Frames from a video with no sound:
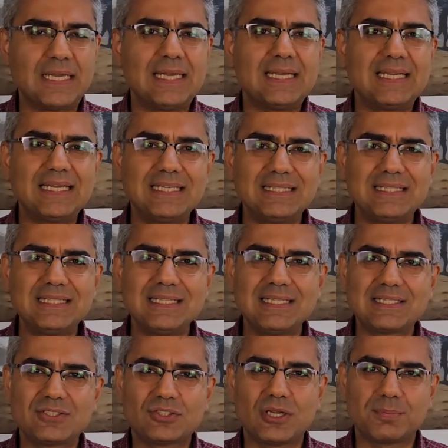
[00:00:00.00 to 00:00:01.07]
In
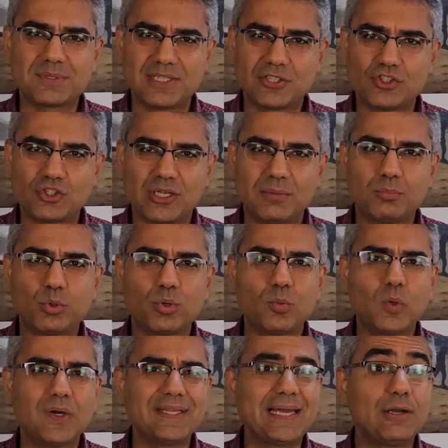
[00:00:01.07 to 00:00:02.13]
this subsection,
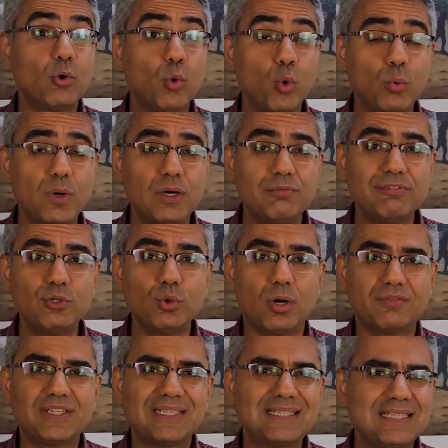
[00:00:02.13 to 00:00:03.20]
provide an overview of
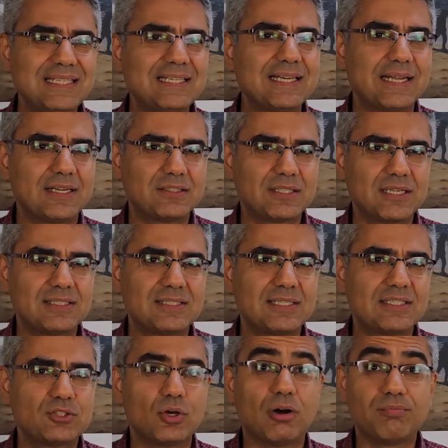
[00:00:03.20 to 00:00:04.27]
the key characteristics
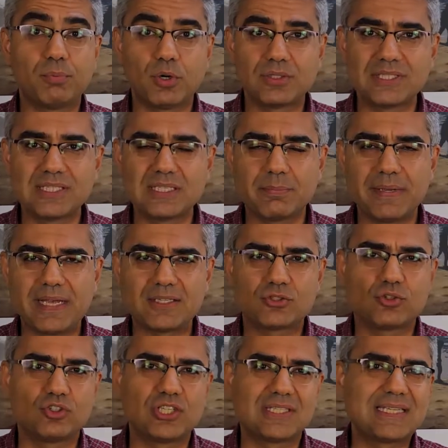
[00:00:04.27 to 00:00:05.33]
of participants
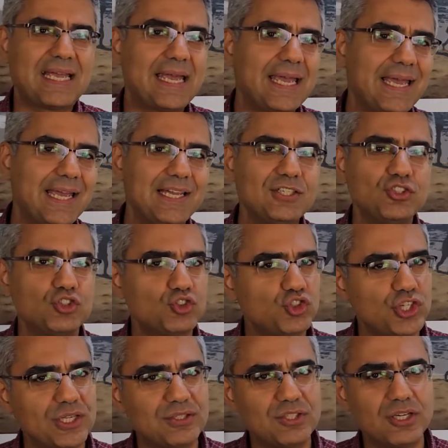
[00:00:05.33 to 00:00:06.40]
such as age,
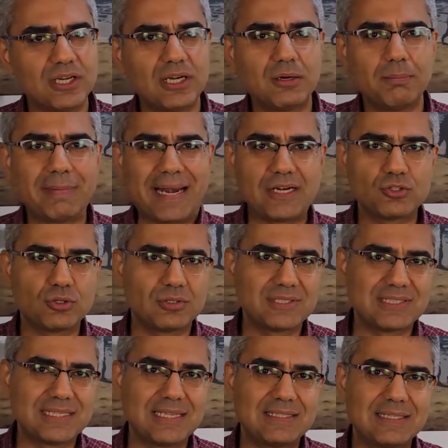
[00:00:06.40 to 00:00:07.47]
gender, marital
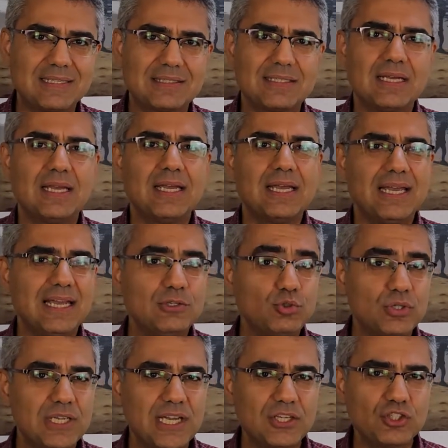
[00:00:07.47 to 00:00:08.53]
status,
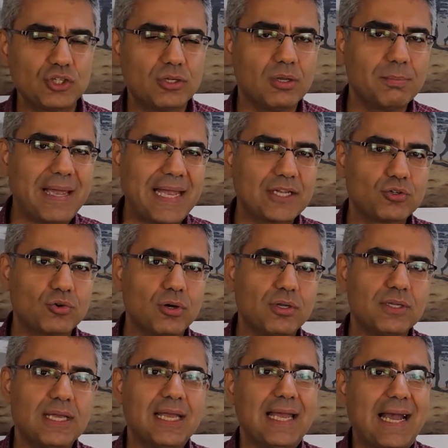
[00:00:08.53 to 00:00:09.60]
educational background,
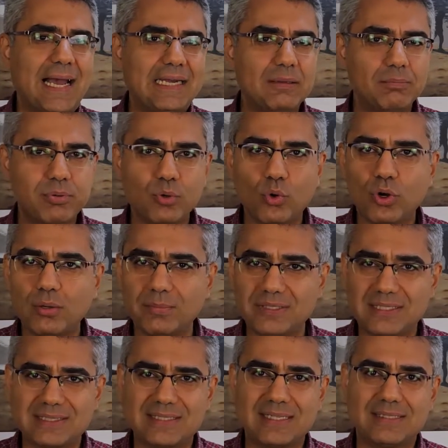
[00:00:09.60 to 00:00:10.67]
and employment
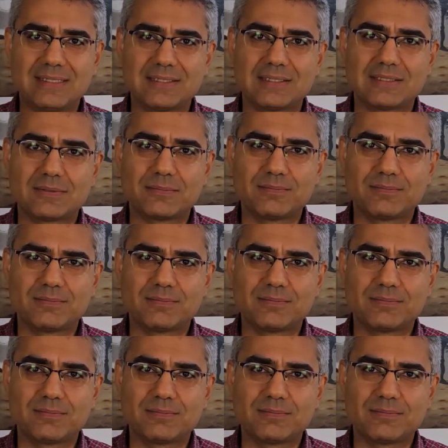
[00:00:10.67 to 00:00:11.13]
status.